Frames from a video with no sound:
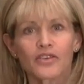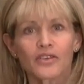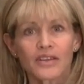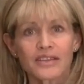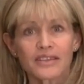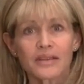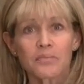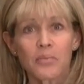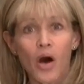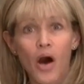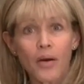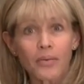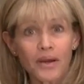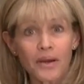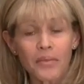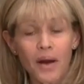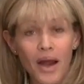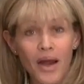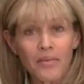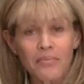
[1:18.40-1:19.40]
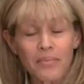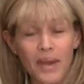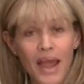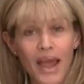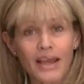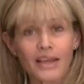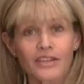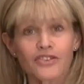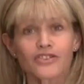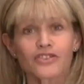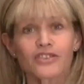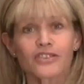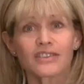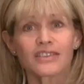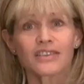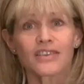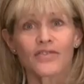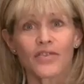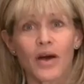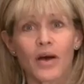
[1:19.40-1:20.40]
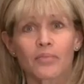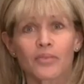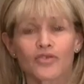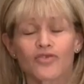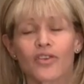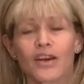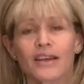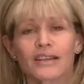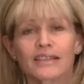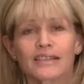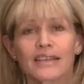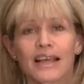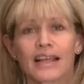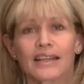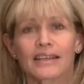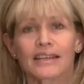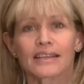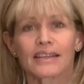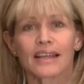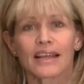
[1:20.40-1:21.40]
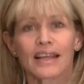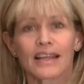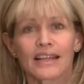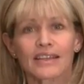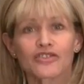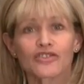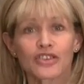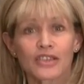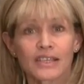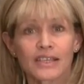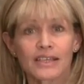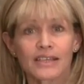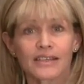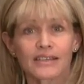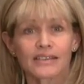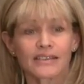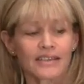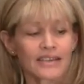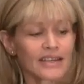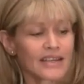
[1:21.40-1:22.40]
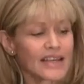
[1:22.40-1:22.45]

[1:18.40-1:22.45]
you know, I said, Mom, come on, package this stuff up and try and sell it. And she did.